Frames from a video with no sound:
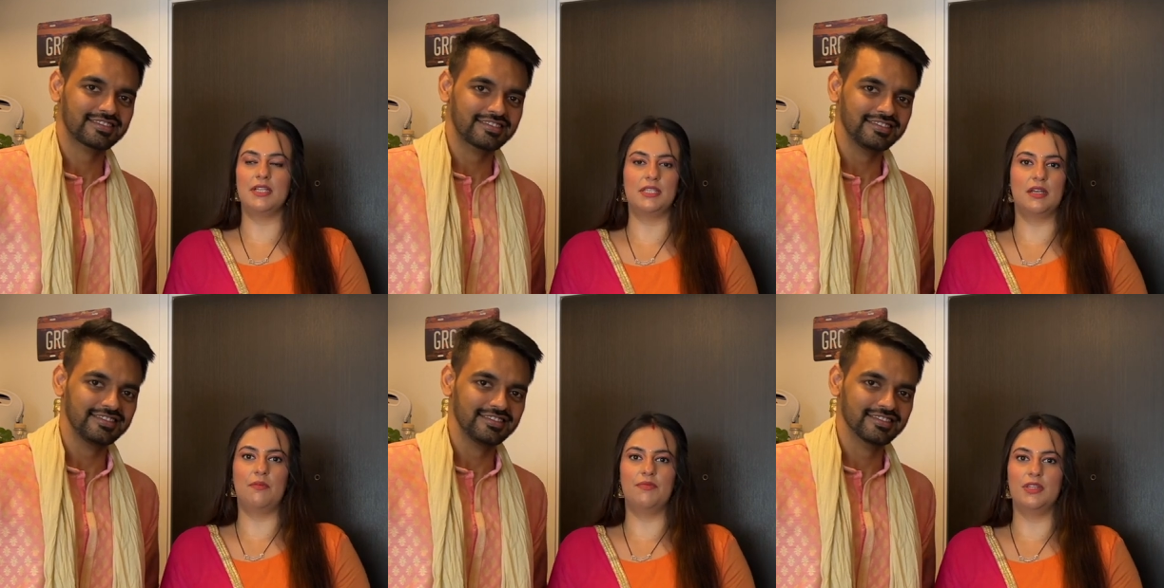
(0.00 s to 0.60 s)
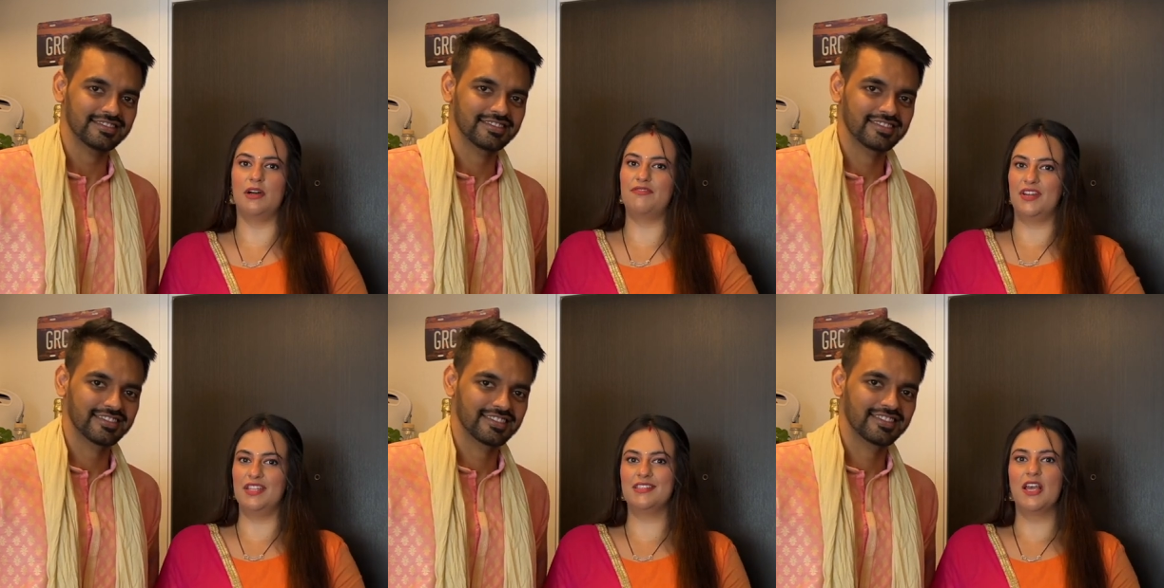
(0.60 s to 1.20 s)
Speaker 1: with our friends
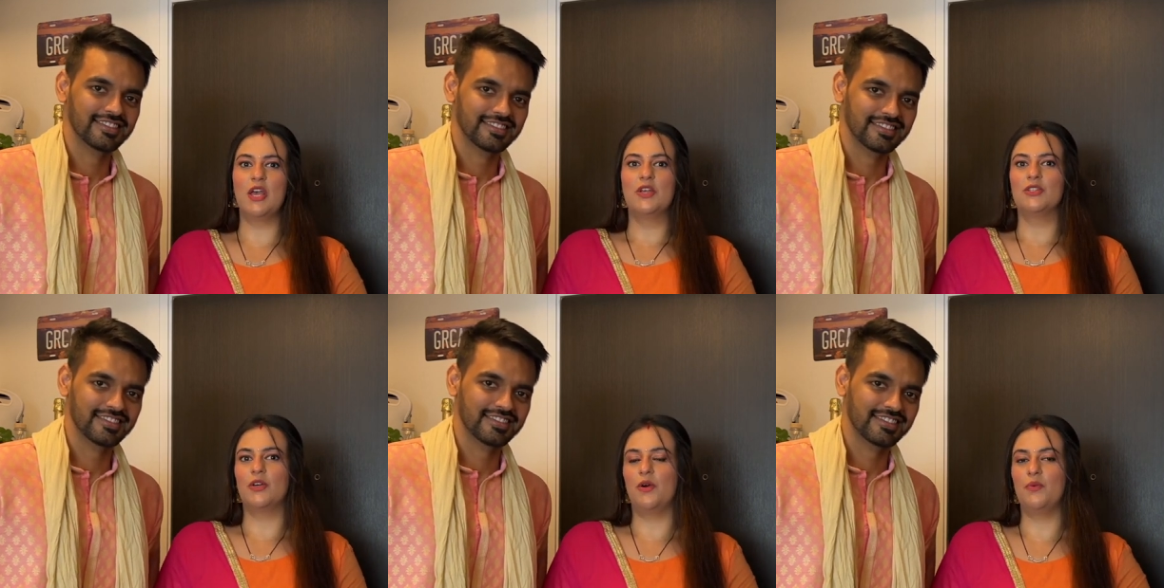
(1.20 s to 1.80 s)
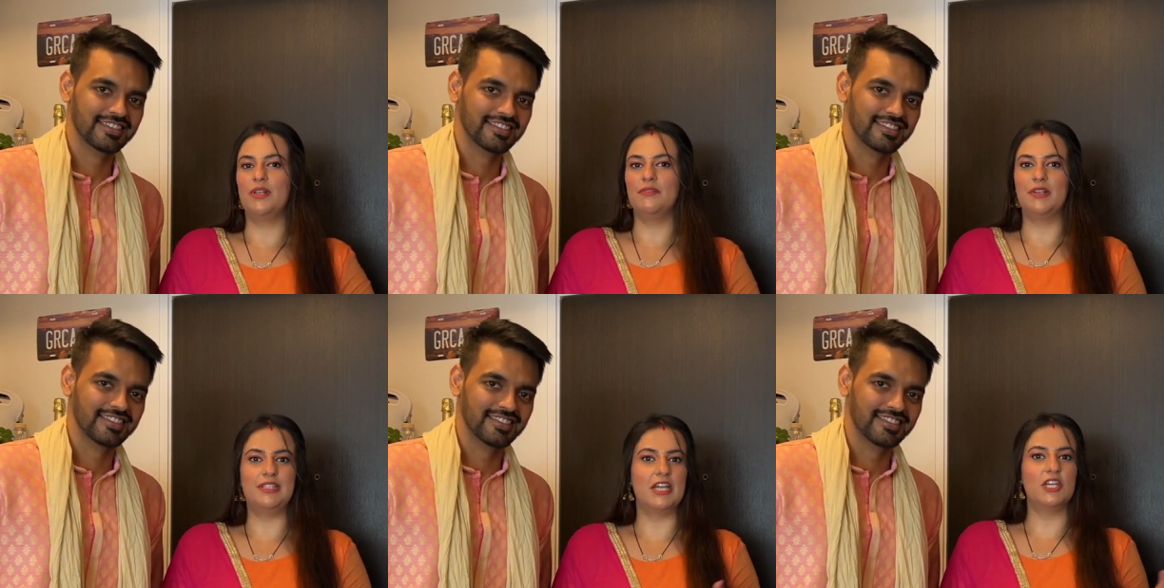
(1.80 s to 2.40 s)
so we'll take you along
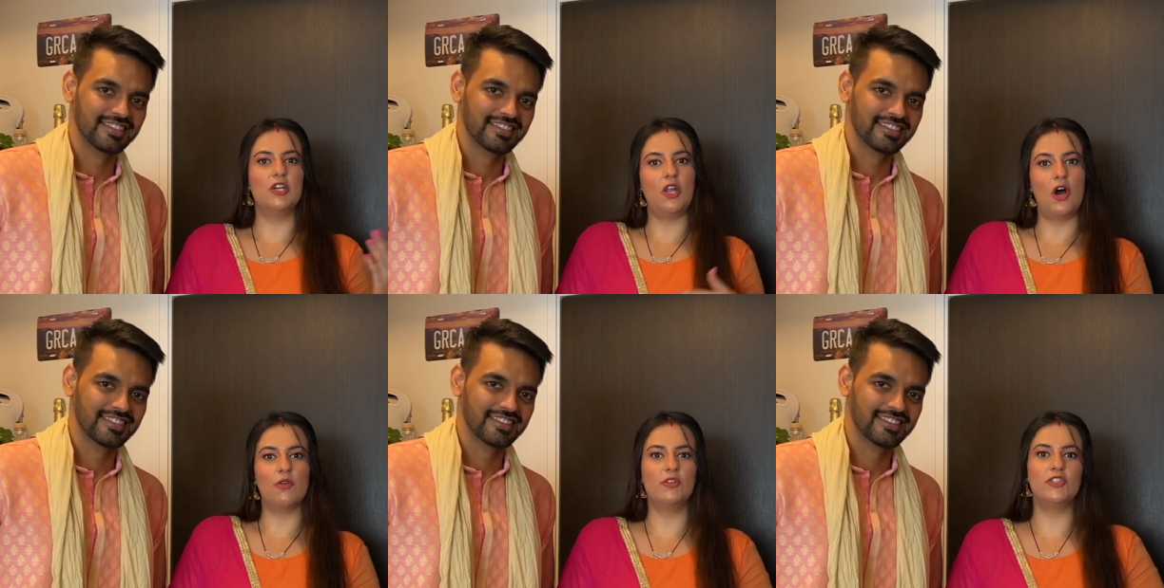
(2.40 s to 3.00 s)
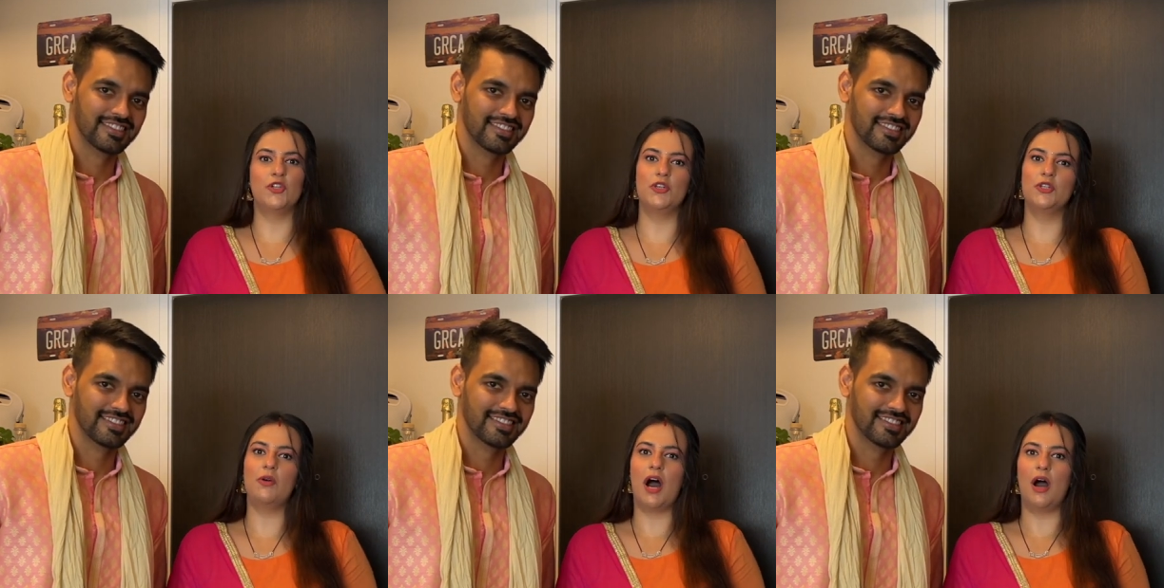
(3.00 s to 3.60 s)
and we'll show you how
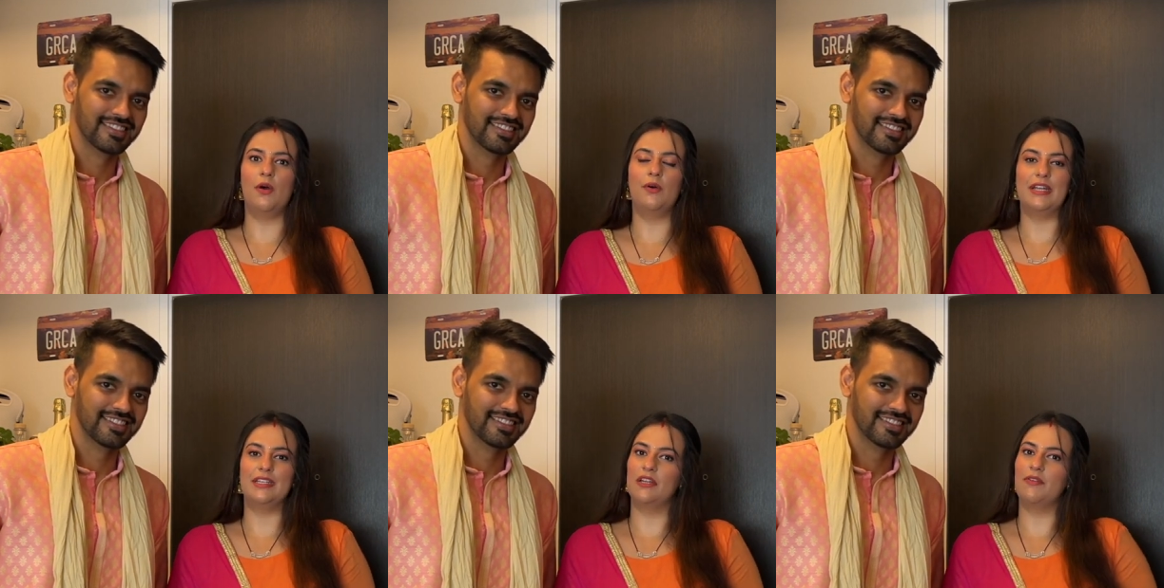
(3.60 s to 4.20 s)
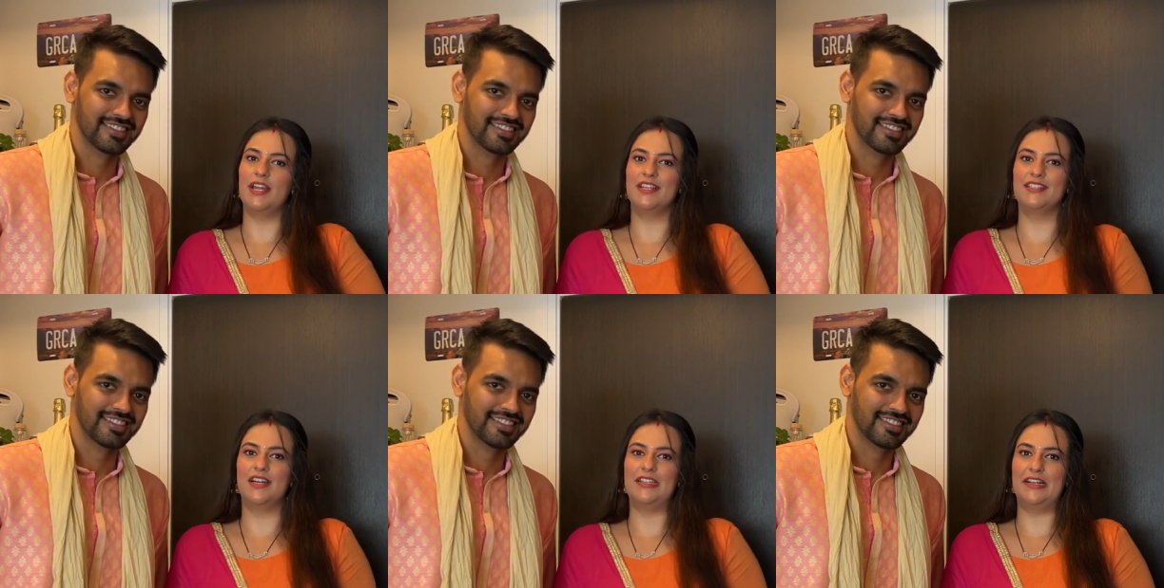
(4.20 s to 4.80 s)
indian weddings are done in
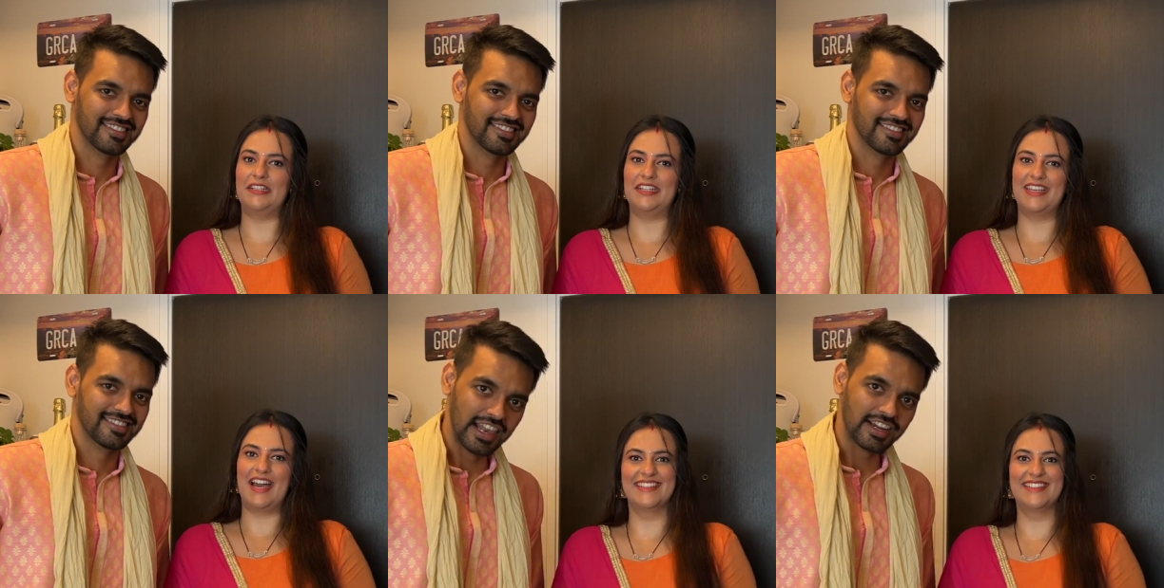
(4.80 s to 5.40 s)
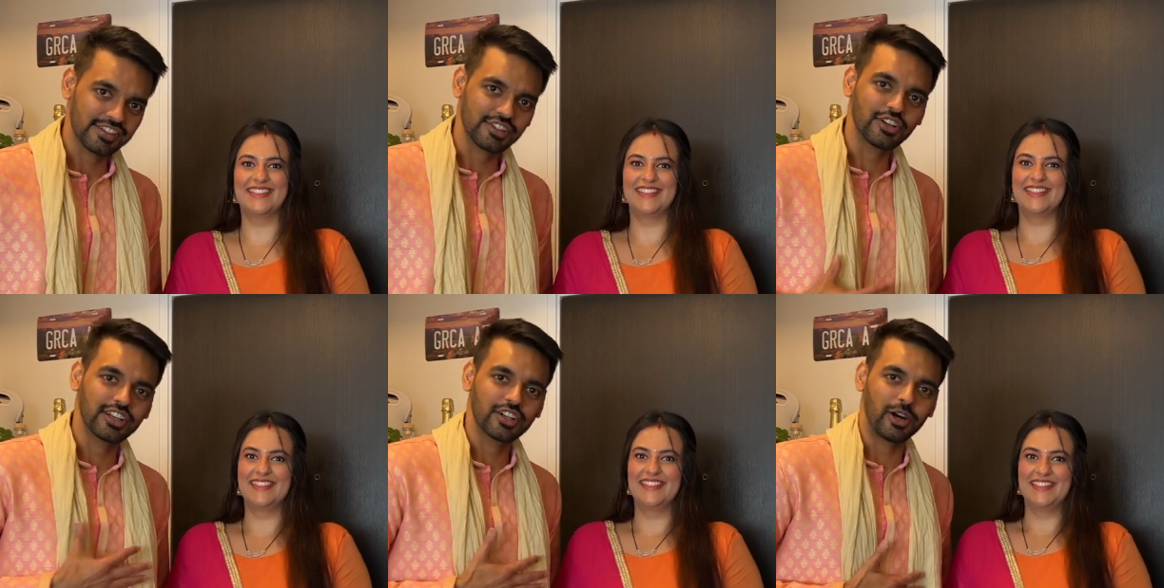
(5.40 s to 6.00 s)
canada
Speaker 2: and
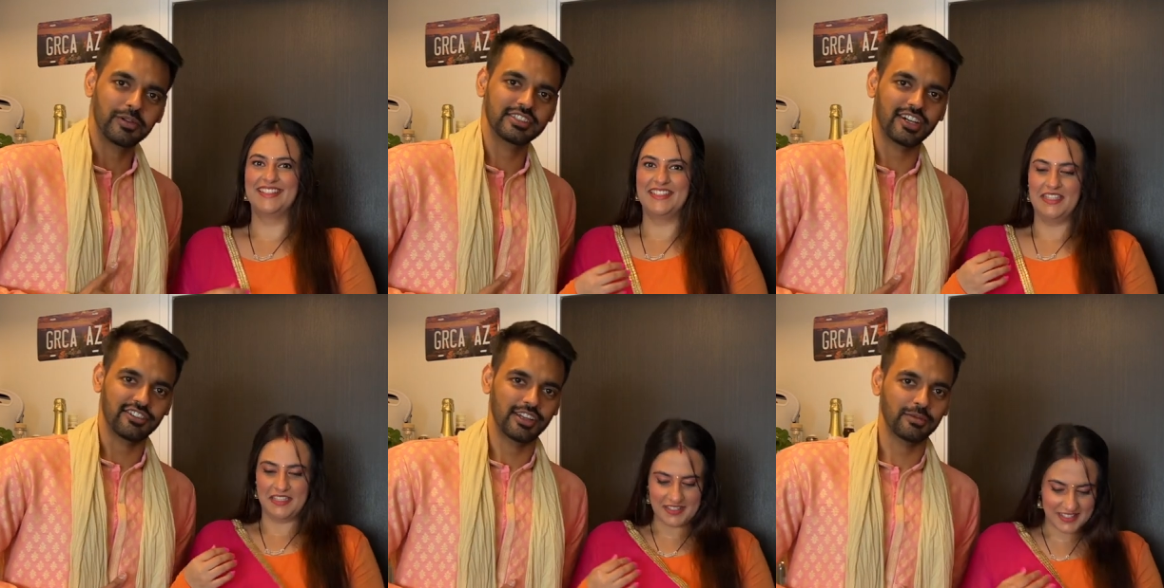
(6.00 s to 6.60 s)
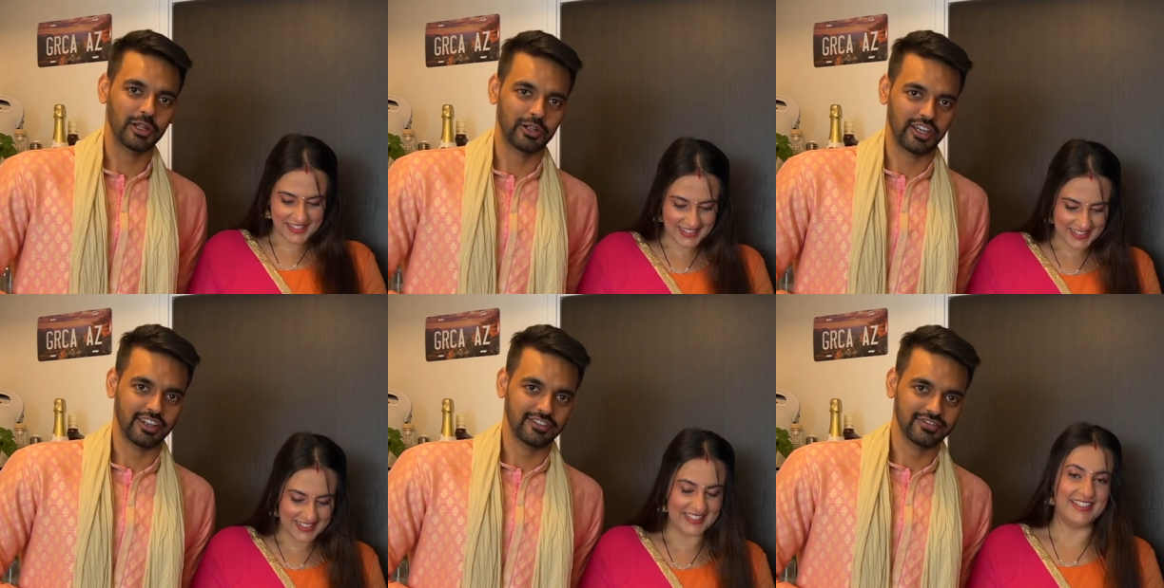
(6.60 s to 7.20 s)
write in the comments how we both are